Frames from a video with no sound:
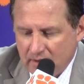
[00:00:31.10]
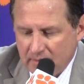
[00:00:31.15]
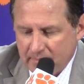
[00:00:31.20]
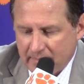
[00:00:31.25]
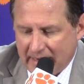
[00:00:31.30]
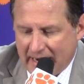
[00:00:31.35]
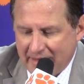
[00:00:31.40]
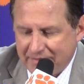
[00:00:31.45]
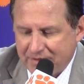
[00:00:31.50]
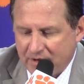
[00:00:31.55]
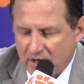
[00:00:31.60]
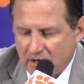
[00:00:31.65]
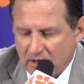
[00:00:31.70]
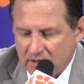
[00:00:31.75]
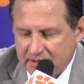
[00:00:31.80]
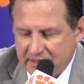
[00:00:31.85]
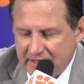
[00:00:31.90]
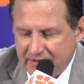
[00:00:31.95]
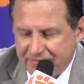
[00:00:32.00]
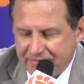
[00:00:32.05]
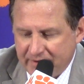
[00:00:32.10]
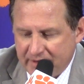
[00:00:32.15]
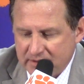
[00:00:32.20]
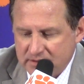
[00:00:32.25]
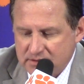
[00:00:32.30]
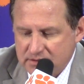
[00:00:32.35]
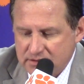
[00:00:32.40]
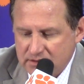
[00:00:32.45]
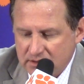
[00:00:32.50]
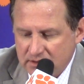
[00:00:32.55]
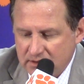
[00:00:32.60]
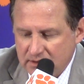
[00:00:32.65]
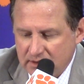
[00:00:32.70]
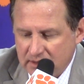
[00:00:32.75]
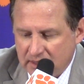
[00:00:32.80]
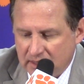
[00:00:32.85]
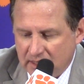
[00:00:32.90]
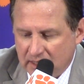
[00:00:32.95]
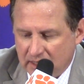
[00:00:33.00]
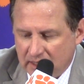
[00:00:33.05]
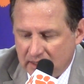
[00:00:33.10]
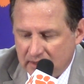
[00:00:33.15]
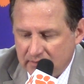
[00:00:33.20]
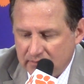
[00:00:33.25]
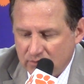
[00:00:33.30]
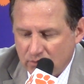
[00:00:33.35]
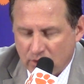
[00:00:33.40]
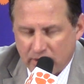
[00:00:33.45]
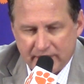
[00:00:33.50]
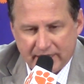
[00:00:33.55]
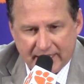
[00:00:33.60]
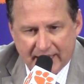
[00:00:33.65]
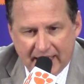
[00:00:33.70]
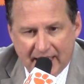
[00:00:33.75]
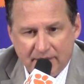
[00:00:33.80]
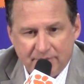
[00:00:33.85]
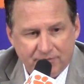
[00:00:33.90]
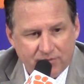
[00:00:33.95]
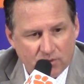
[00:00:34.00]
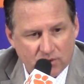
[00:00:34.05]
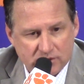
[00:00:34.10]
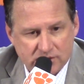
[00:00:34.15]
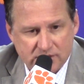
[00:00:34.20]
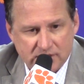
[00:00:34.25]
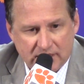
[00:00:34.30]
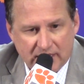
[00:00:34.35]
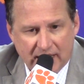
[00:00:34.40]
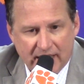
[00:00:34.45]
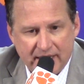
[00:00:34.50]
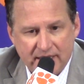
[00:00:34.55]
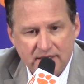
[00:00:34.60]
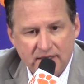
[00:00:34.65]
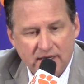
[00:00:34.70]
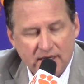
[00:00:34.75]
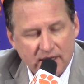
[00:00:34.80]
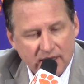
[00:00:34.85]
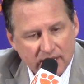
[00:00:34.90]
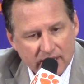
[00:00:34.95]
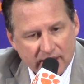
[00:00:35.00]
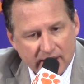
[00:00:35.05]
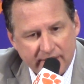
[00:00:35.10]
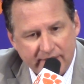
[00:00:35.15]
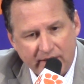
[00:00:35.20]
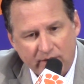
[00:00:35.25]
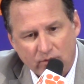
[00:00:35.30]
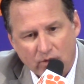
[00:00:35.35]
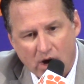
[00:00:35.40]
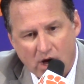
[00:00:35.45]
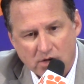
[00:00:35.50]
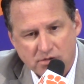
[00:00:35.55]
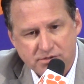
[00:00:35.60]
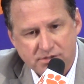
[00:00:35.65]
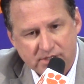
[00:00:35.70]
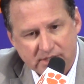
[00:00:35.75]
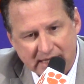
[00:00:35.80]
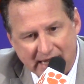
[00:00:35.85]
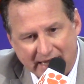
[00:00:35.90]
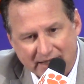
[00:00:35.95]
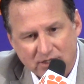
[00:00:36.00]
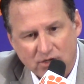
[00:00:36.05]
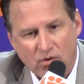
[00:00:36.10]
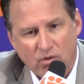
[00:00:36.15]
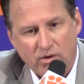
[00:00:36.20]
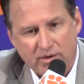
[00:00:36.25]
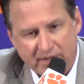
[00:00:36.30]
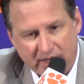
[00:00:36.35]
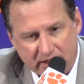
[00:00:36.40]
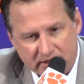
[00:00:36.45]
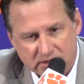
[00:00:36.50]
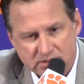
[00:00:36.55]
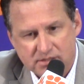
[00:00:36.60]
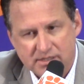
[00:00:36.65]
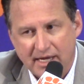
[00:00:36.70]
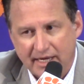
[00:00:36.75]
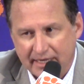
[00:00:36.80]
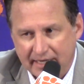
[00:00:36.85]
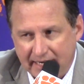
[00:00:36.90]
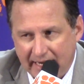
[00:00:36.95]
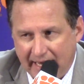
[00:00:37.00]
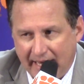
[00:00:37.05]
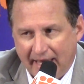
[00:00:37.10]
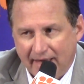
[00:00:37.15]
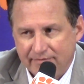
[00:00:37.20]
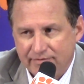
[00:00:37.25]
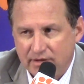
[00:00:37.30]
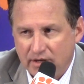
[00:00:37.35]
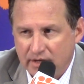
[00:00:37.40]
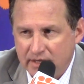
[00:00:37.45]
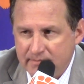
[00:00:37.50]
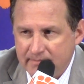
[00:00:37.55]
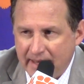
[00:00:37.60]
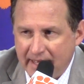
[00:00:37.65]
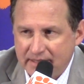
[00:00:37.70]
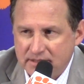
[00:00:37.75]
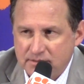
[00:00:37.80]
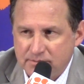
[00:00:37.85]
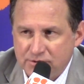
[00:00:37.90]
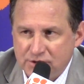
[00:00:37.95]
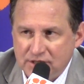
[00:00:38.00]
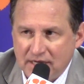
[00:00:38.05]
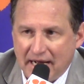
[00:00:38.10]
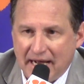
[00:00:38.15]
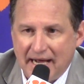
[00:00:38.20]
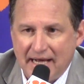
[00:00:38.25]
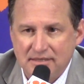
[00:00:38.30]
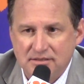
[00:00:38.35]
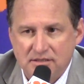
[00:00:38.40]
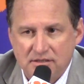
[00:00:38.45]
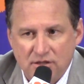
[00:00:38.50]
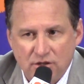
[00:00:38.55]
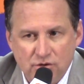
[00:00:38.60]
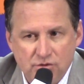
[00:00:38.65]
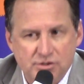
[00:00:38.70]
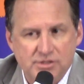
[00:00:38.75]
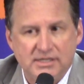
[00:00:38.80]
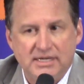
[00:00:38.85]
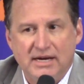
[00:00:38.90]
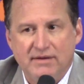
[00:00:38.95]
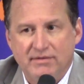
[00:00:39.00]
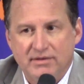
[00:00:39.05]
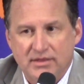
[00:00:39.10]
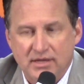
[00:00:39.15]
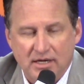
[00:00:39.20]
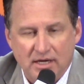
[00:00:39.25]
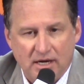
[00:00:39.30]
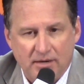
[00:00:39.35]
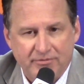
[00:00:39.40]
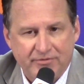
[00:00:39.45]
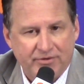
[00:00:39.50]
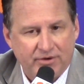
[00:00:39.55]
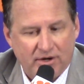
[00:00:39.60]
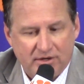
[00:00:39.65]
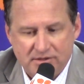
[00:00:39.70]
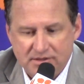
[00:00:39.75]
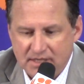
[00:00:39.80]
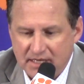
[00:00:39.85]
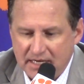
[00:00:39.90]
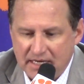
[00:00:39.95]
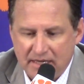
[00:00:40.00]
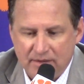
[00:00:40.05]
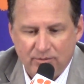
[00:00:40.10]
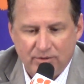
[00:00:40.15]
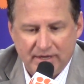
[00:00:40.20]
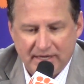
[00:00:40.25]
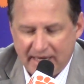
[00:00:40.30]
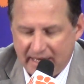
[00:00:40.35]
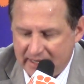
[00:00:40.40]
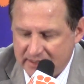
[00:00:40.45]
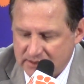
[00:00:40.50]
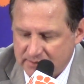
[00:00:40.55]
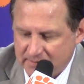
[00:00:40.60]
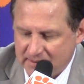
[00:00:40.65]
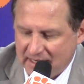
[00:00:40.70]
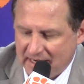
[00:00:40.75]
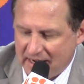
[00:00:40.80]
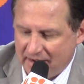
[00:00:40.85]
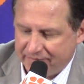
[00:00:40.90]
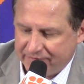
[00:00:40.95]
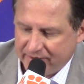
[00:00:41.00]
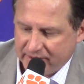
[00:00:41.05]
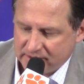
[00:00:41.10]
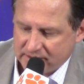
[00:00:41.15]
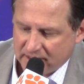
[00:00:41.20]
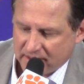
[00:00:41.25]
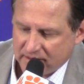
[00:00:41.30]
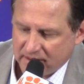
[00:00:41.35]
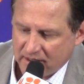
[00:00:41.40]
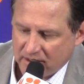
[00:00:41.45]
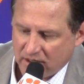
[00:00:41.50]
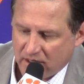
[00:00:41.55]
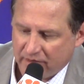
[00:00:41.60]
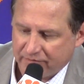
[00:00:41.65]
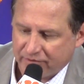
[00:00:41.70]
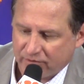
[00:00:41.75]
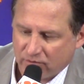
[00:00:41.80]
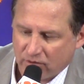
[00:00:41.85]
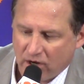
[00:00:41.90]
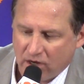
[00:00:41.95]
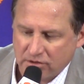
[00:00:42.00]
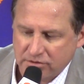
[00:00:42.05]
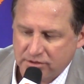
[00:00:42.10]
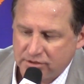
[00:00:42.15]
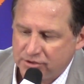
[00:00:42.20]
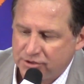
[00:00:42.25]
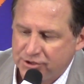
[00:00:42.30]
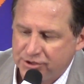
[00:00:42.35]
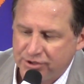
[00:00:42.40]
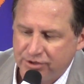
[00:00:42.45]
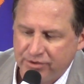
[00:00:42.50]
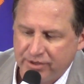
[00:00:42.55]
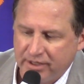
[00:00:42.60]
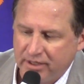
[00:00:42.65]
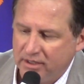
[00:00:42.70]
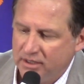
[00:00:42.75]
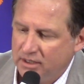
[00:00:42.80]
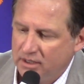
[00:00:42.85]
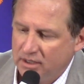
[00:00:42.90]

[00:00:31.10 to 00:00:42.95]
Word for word: but I thought our defense uh, won the game for us tonight. And then Ralston got going there in the second half. You know, he made some shots. It loosened everything up for our team. We gained some confidence, I think, off of Ralston's shooting.